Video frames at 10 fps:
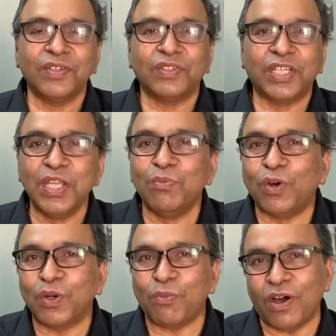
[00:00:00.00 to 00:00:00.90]
3
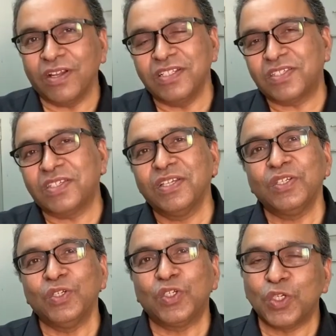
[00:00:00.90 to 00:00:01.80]
more morals
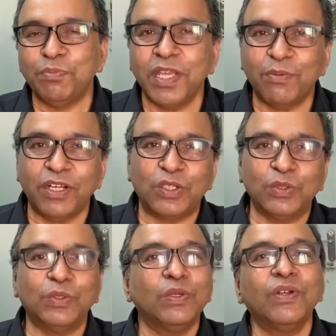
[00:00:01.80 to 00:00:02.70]
you should be able
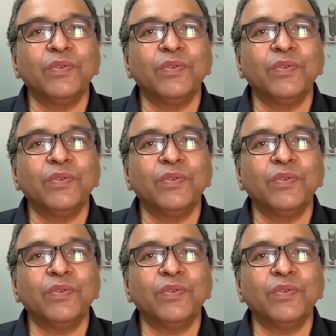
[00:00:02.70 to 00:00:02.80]
to